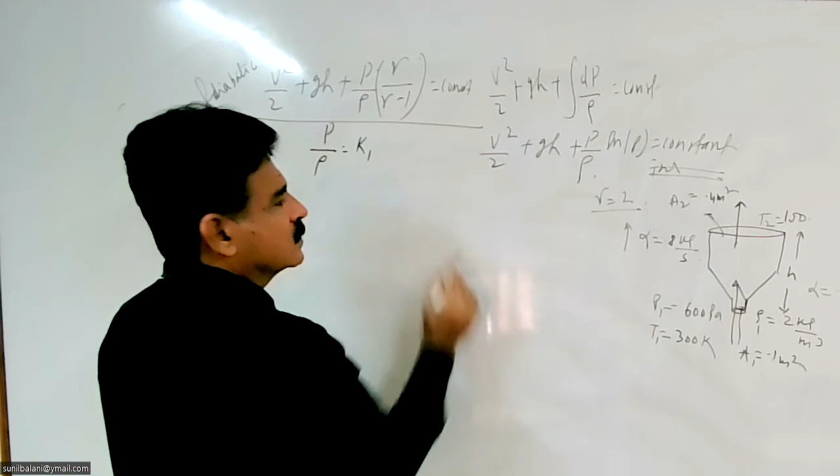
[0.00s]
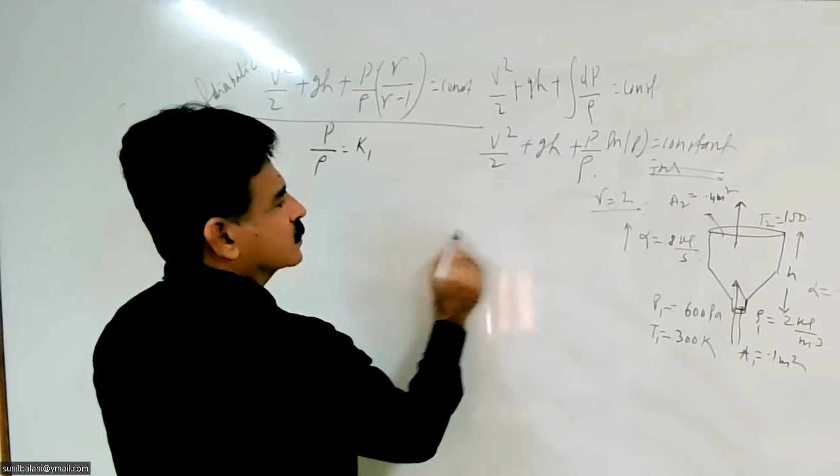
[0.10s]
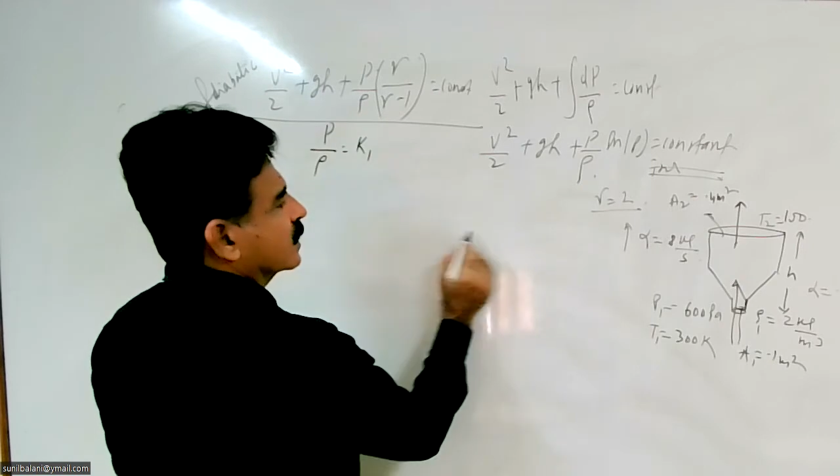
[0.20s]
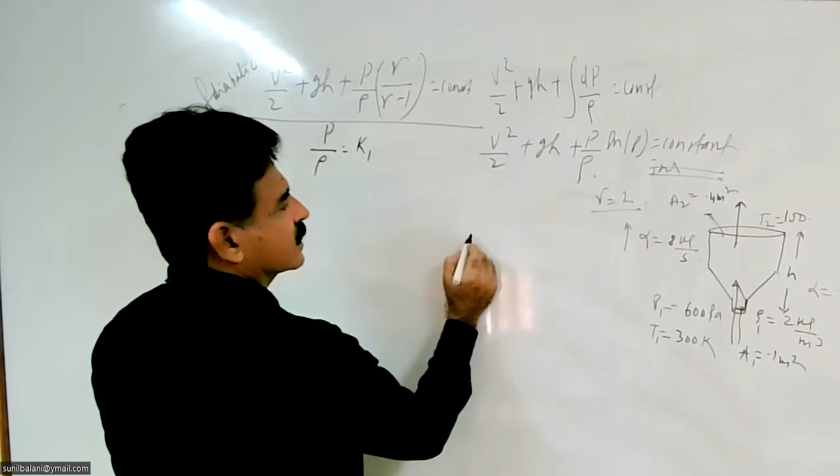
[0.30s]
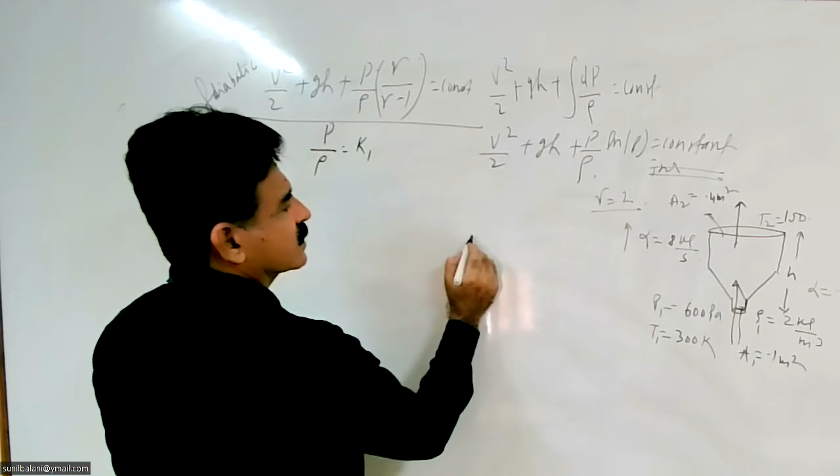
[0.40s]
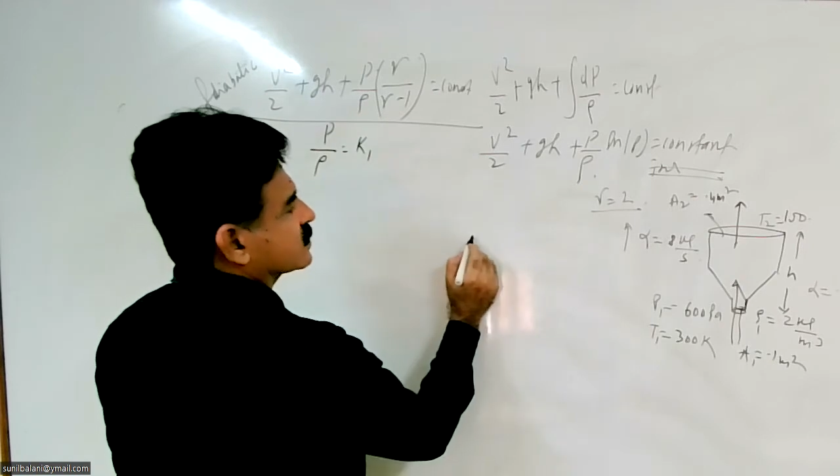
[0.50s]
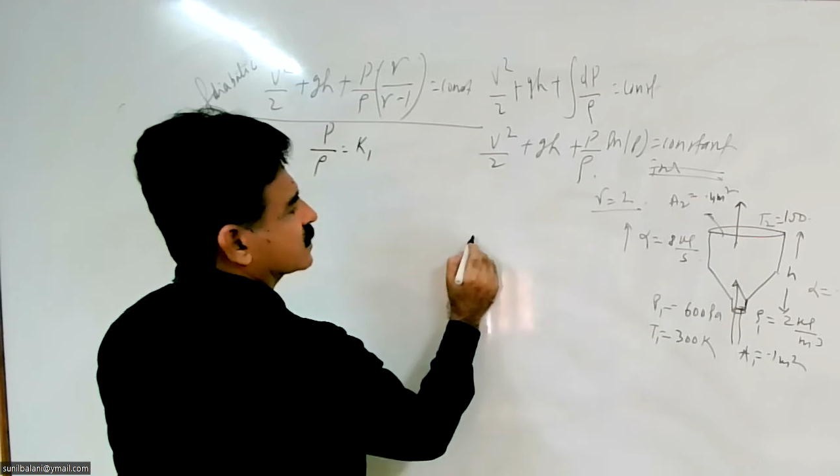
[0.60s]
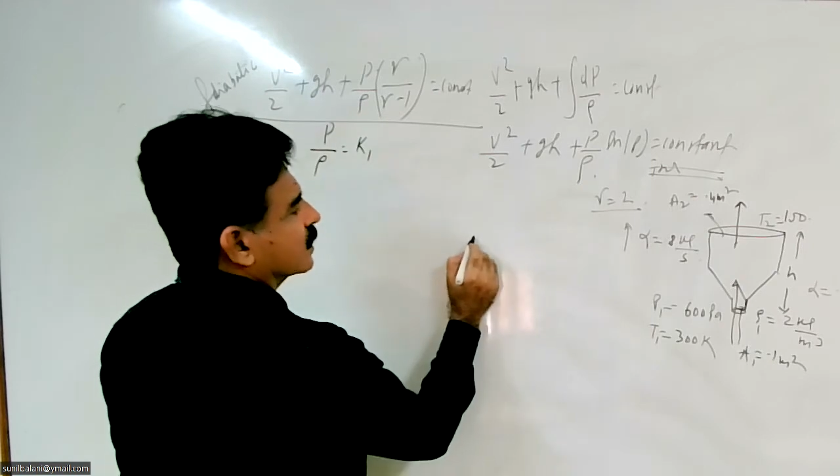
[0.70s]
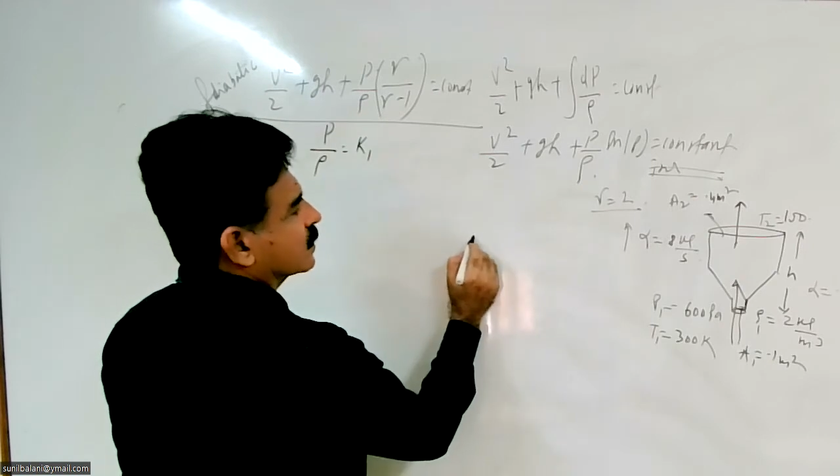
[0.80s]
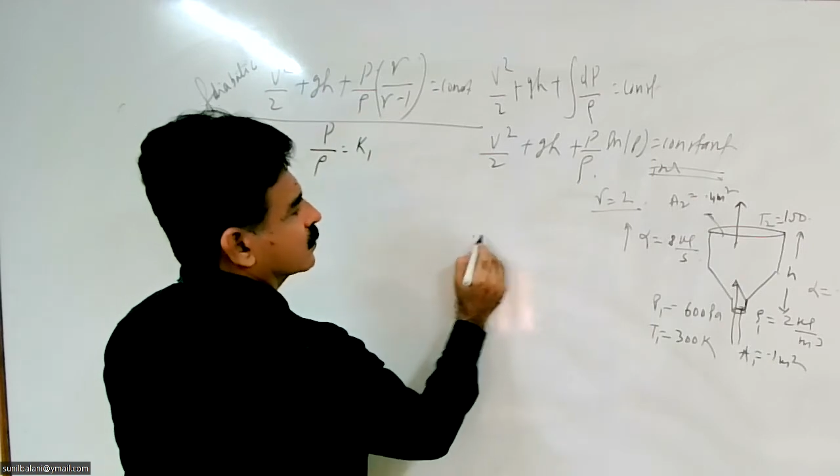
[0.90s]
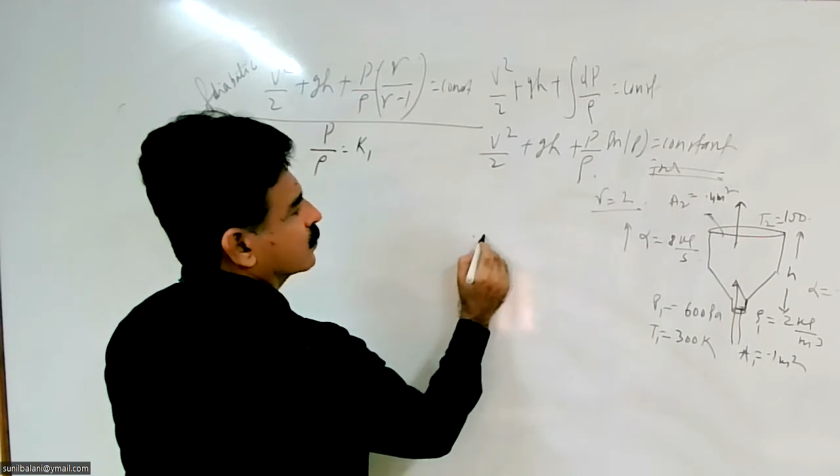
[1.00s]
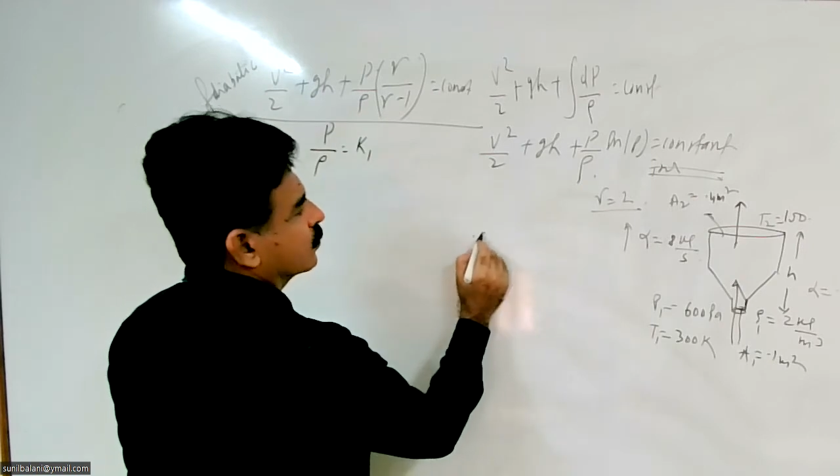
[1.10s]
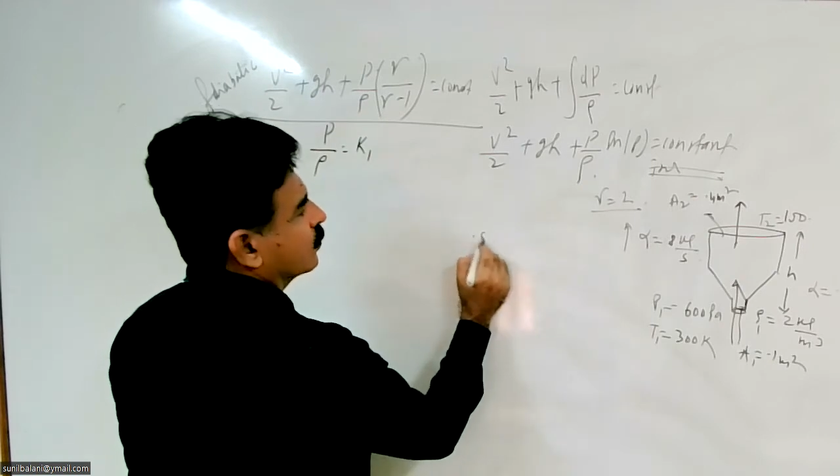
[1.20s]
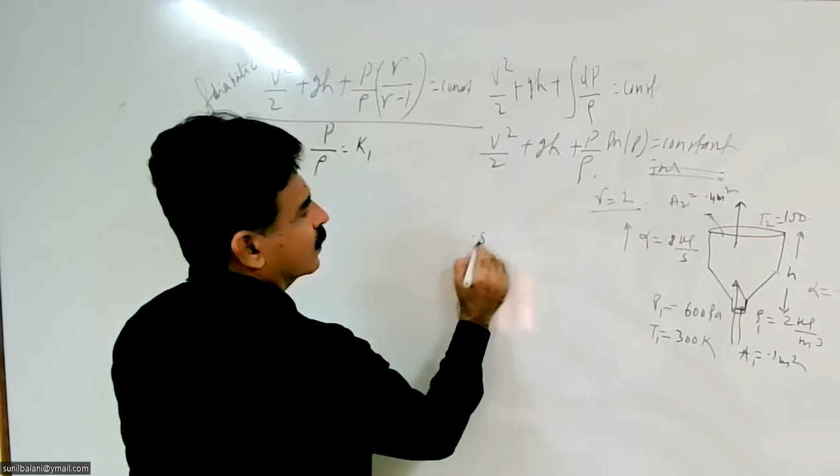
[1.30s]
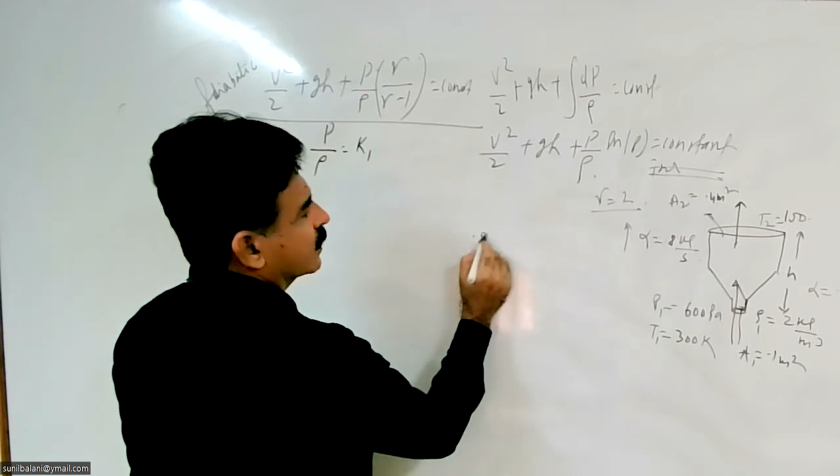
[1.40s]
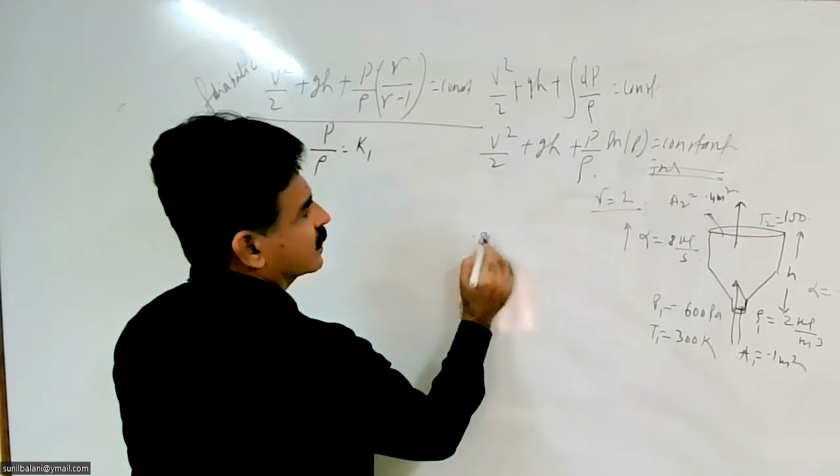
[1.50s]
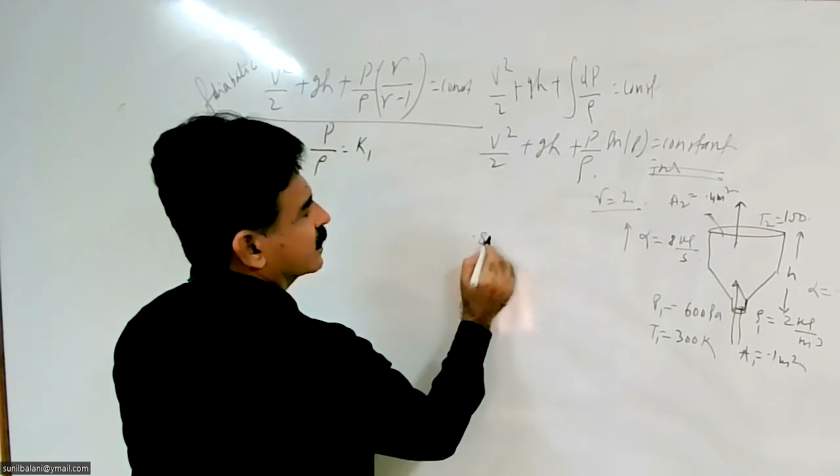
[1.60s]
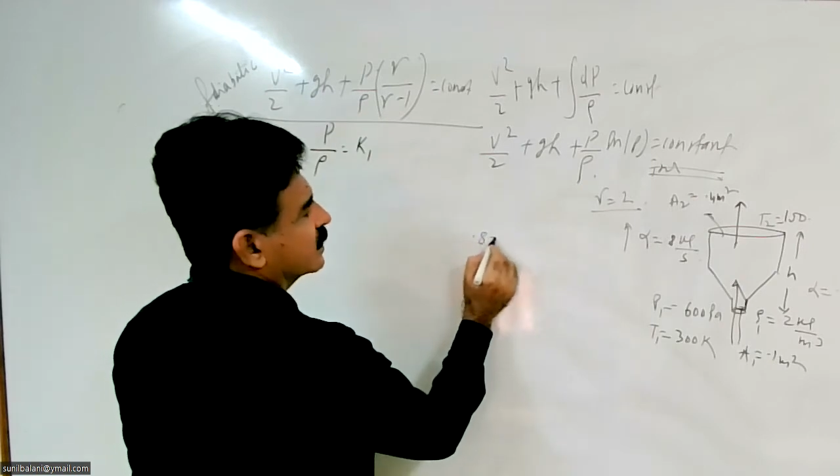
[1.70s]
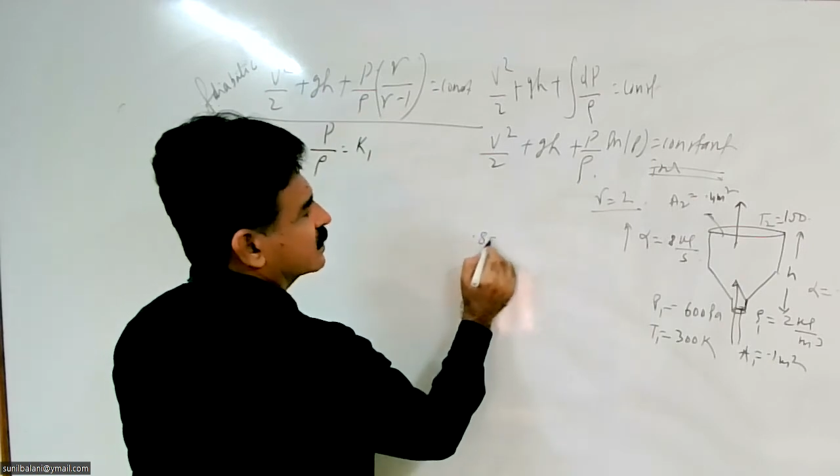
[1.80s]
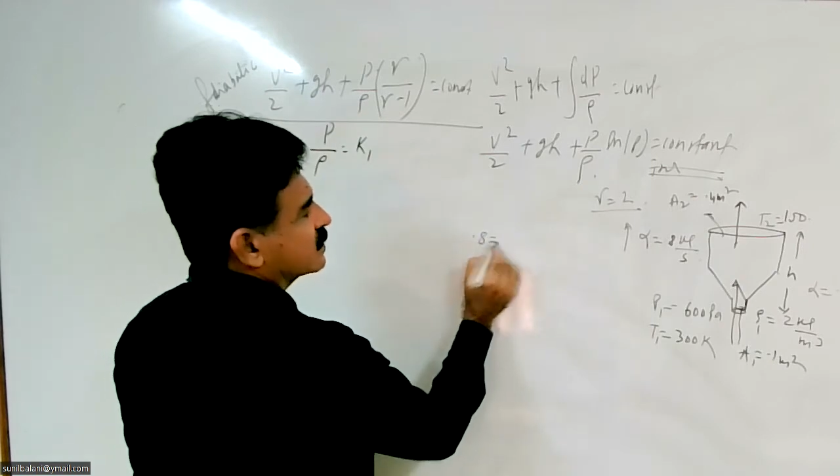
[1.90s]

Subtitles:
So I can start 0.8